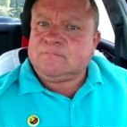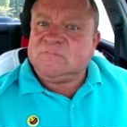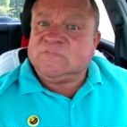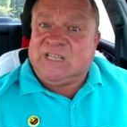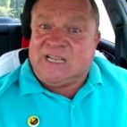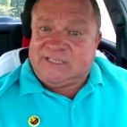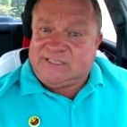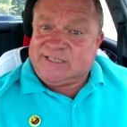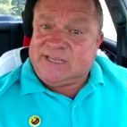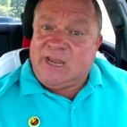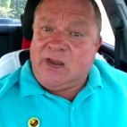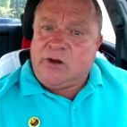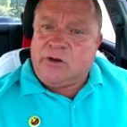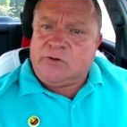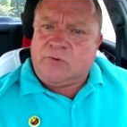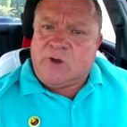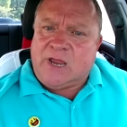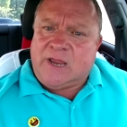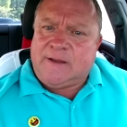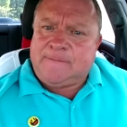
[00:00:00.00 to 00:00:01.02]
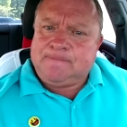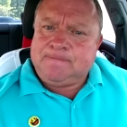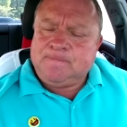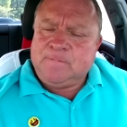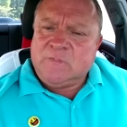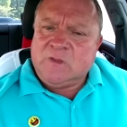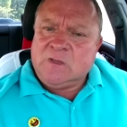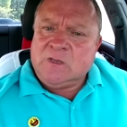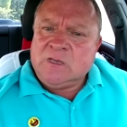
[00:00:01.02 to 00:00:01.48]
That's scary, right?
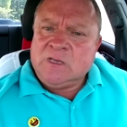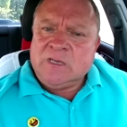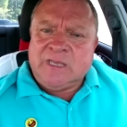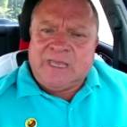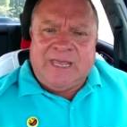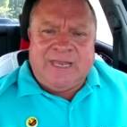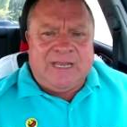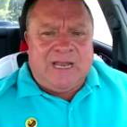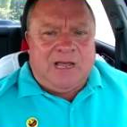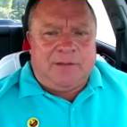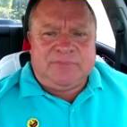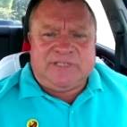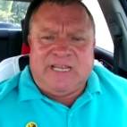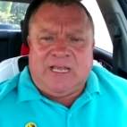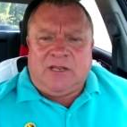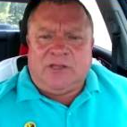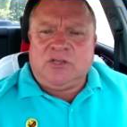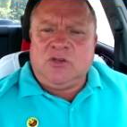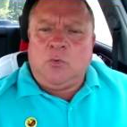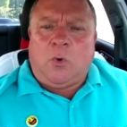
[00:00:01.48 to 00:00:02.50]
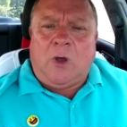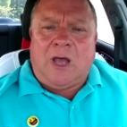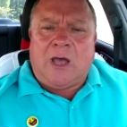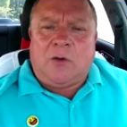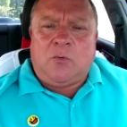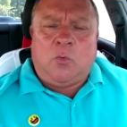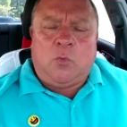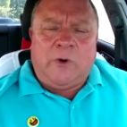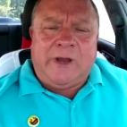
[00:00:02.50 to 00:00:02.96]
And I'm telling you
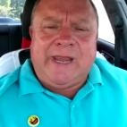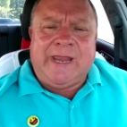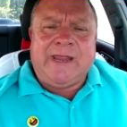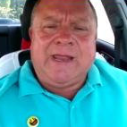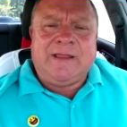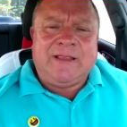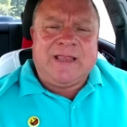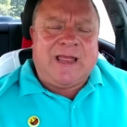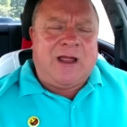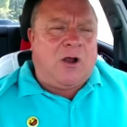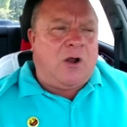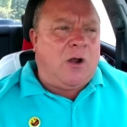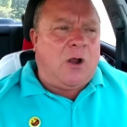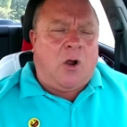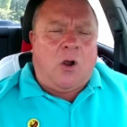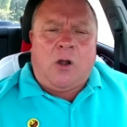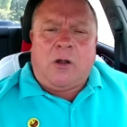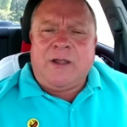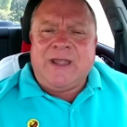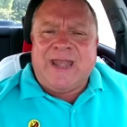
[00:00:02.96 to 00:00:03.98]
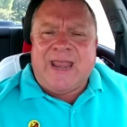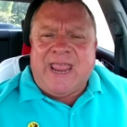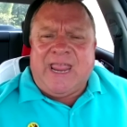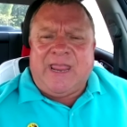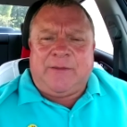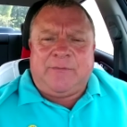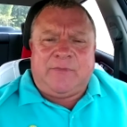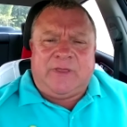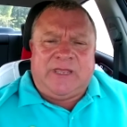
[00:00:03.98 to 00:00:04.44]
what, we our, our
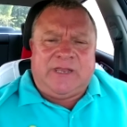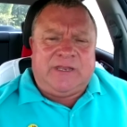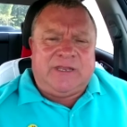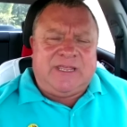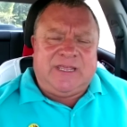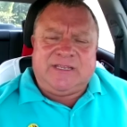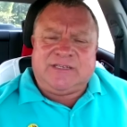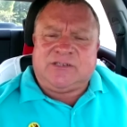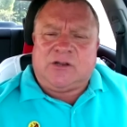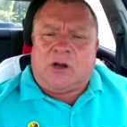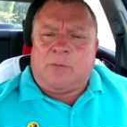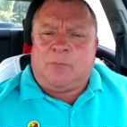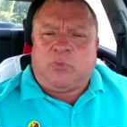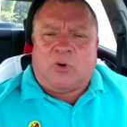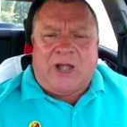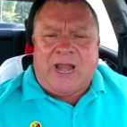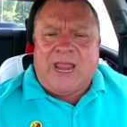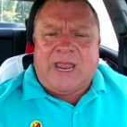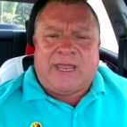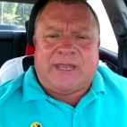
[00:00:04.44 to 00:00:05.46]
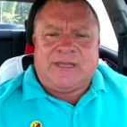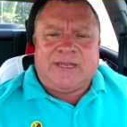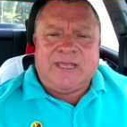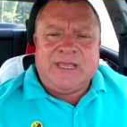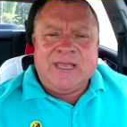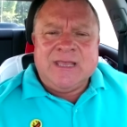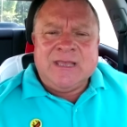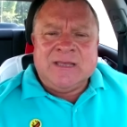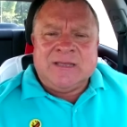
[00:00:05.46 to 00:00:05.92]
name is our brand.
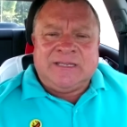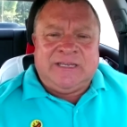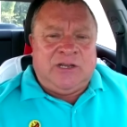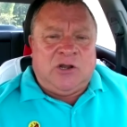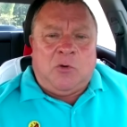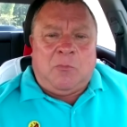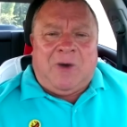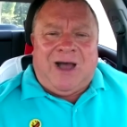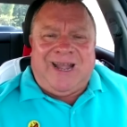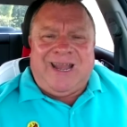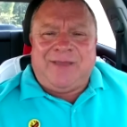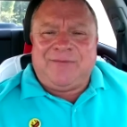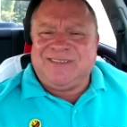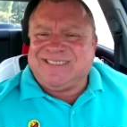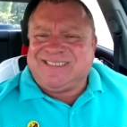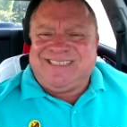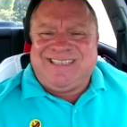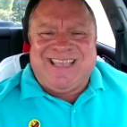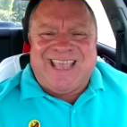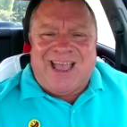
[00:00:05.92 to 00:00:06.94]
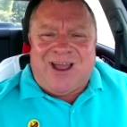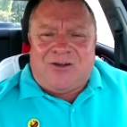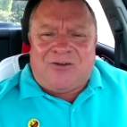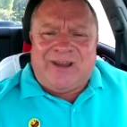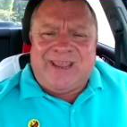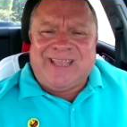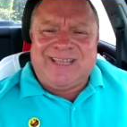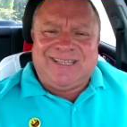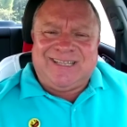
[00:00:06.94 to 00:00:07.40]
You know, my name is
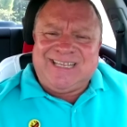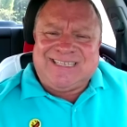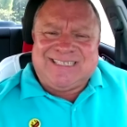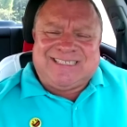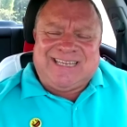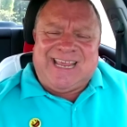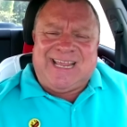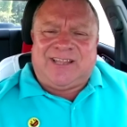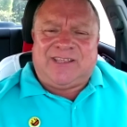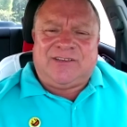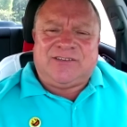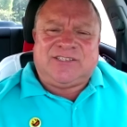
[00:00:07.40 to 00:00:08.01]
Gary Lee Stanley,